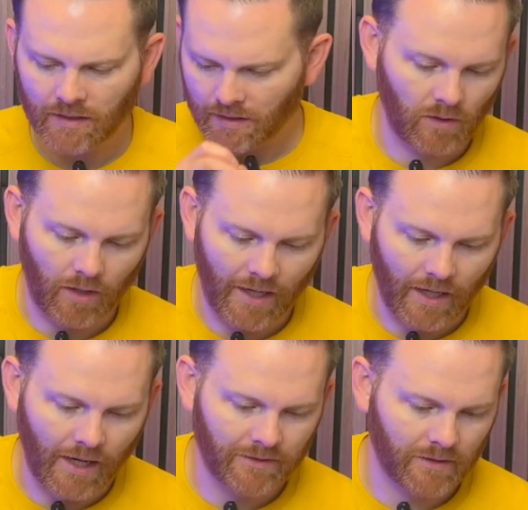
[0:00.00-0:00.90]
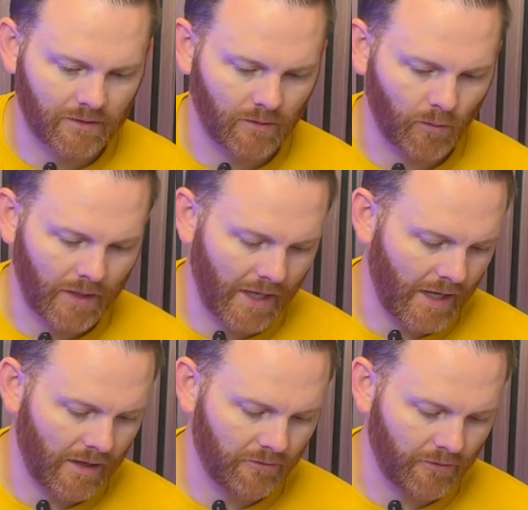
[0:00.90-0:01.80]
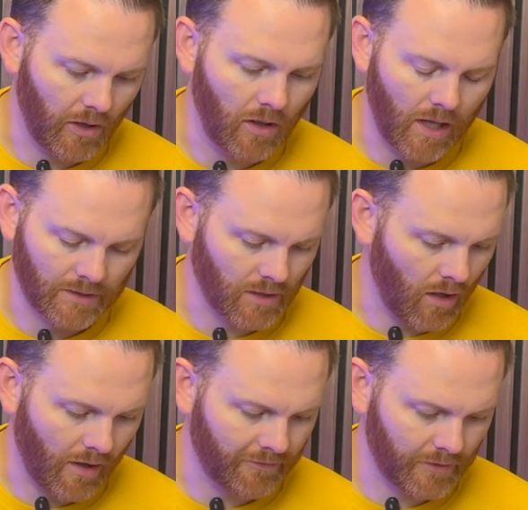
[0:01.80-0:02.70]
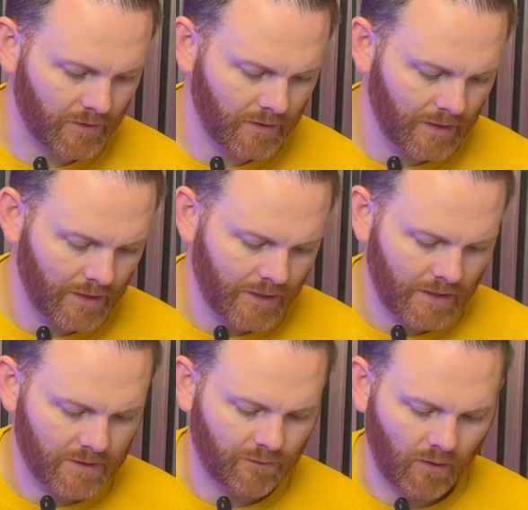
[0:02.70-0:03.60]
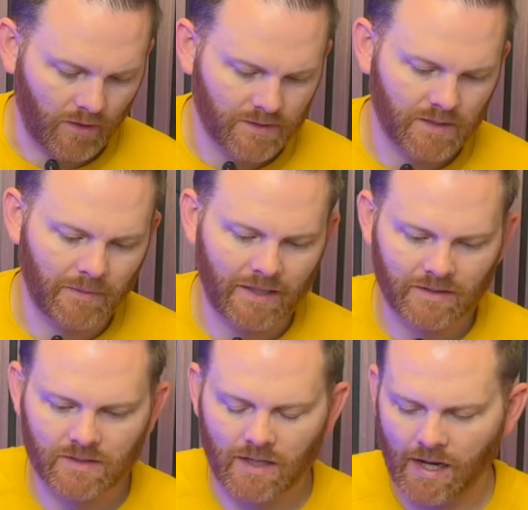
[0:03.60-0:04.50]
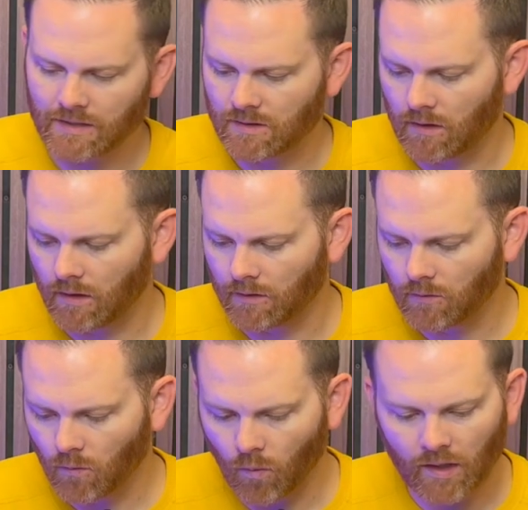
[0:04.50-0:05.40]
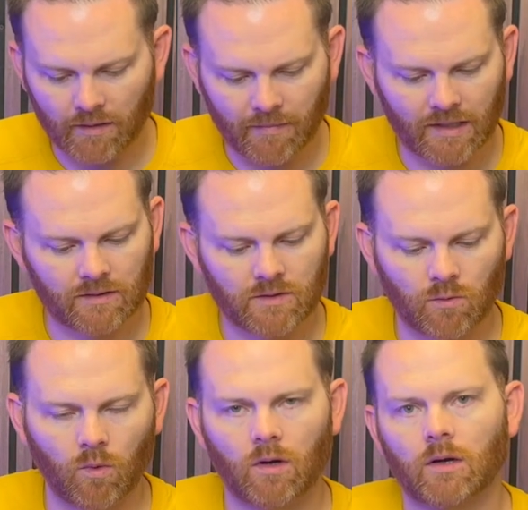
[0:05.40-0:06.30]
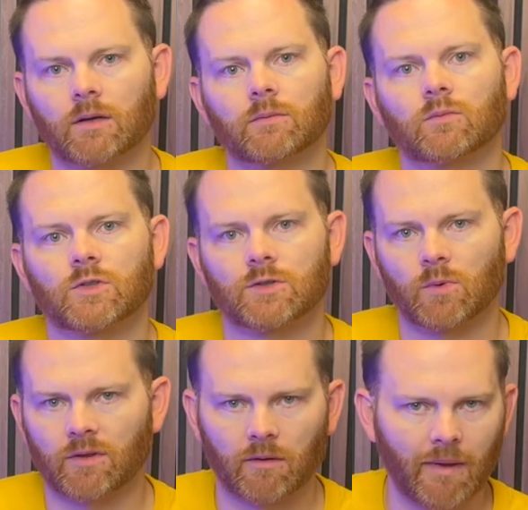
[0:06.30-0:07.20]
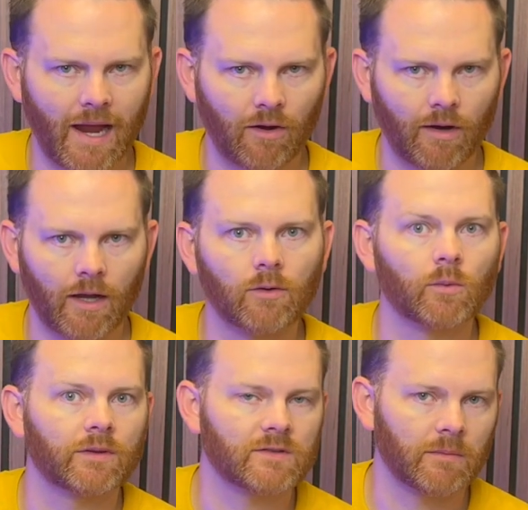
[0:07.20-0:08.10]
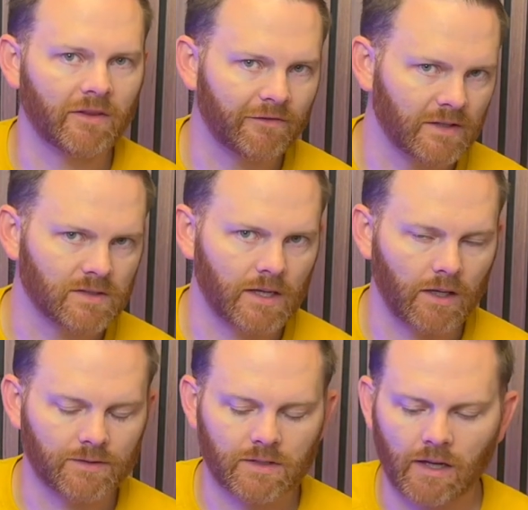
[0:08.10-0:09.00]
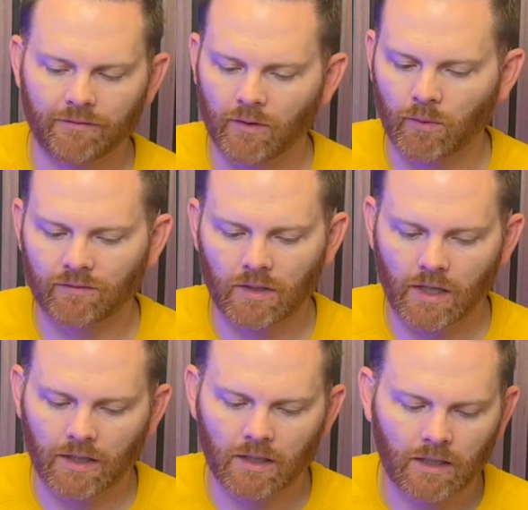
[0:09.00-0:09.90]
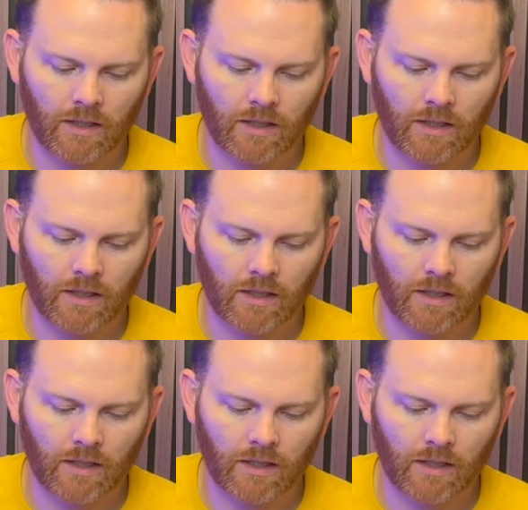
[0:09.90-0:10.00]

You know, I think that we have a lot to offer as far as some insights on what can make this work, just with our background with some of the fifth scale stuff that we've done,